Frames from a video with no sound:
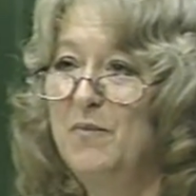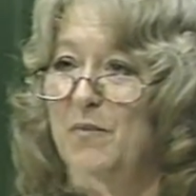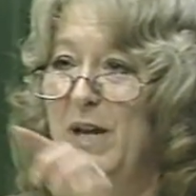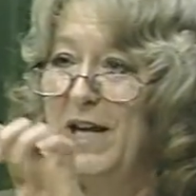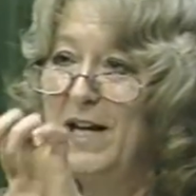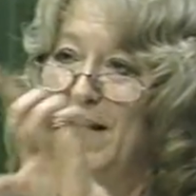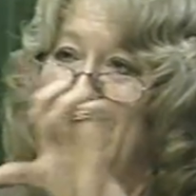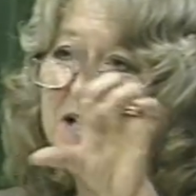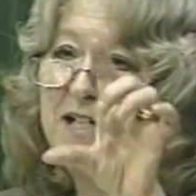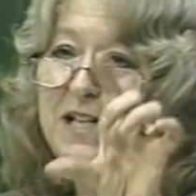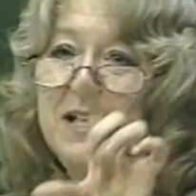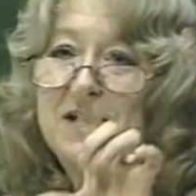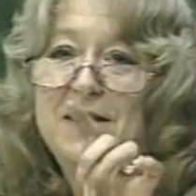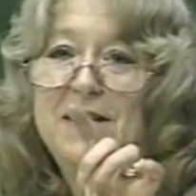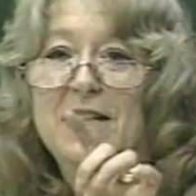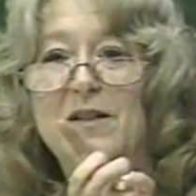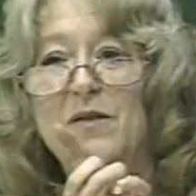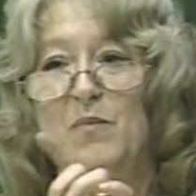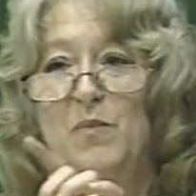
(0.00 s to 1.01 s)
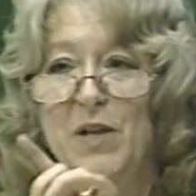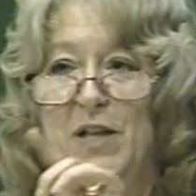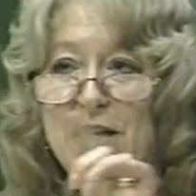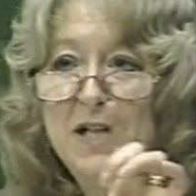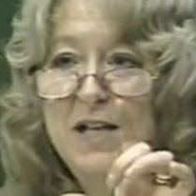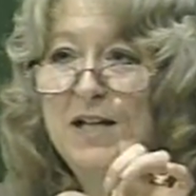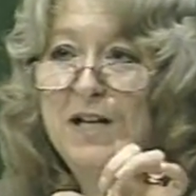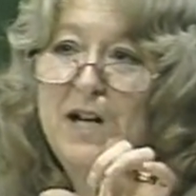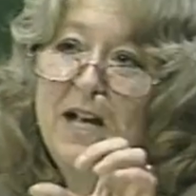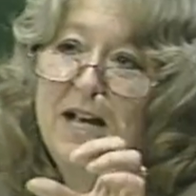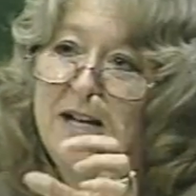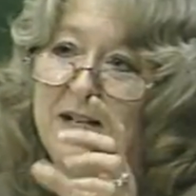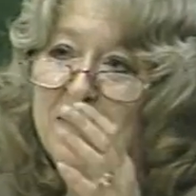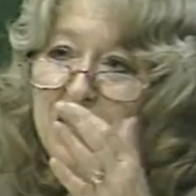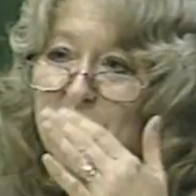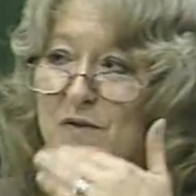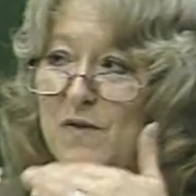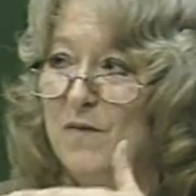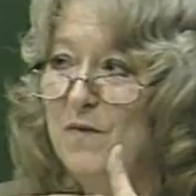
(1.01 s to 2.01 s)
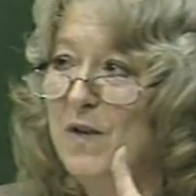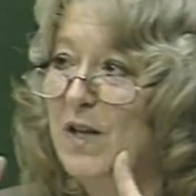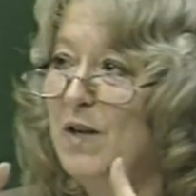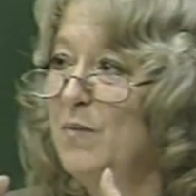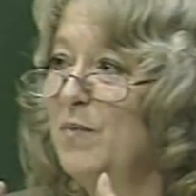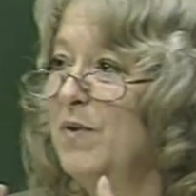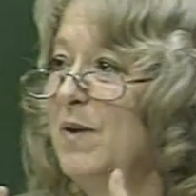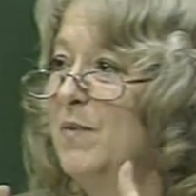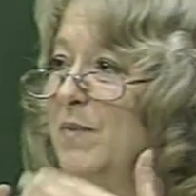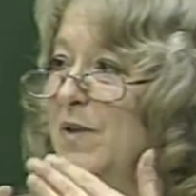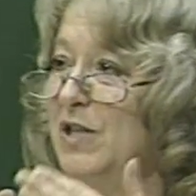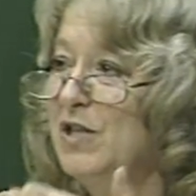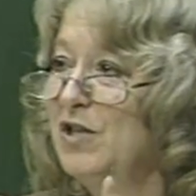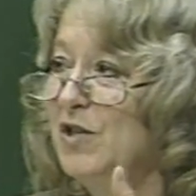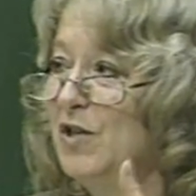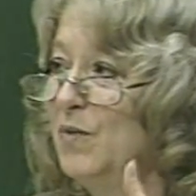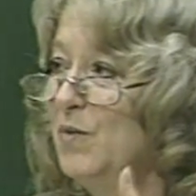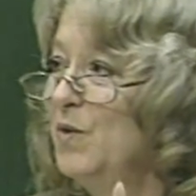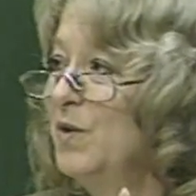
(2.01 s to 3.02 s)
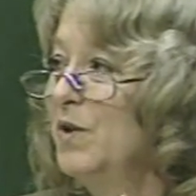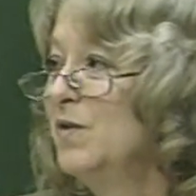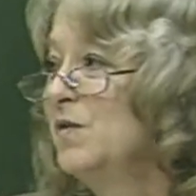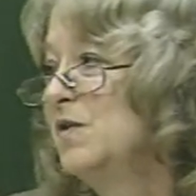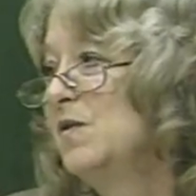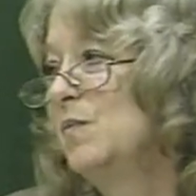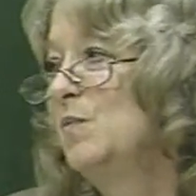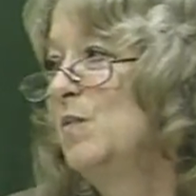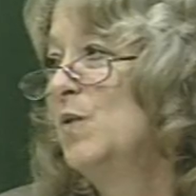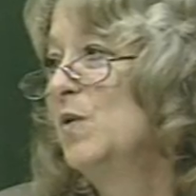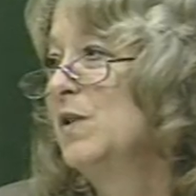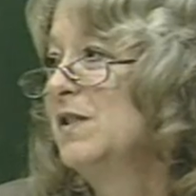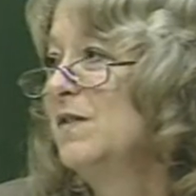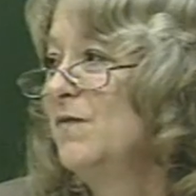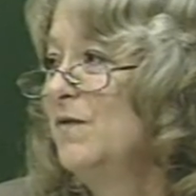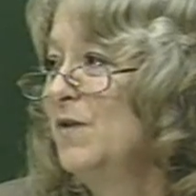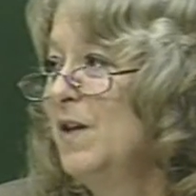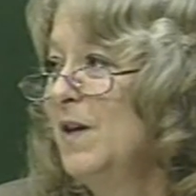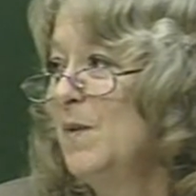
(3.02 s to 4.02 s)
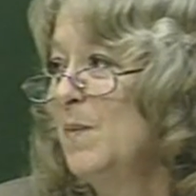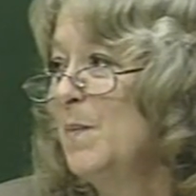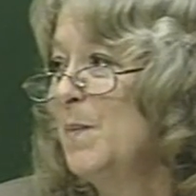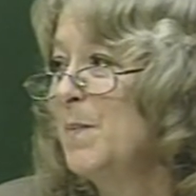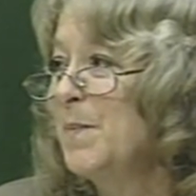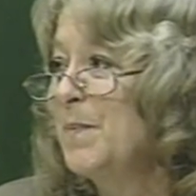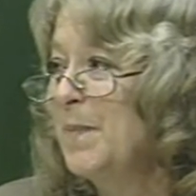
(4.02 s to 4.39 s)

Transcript: main ideas at the beginning and to develop them and show clear supports for them.